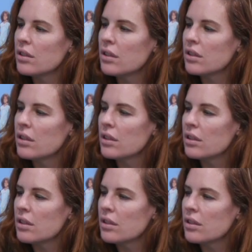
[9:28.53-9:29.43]

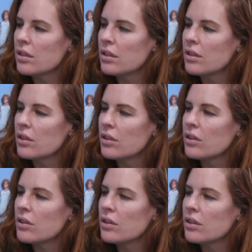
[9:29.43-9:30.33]

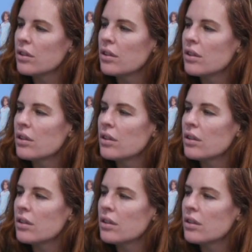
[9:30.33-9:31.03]
This person isn't speaking.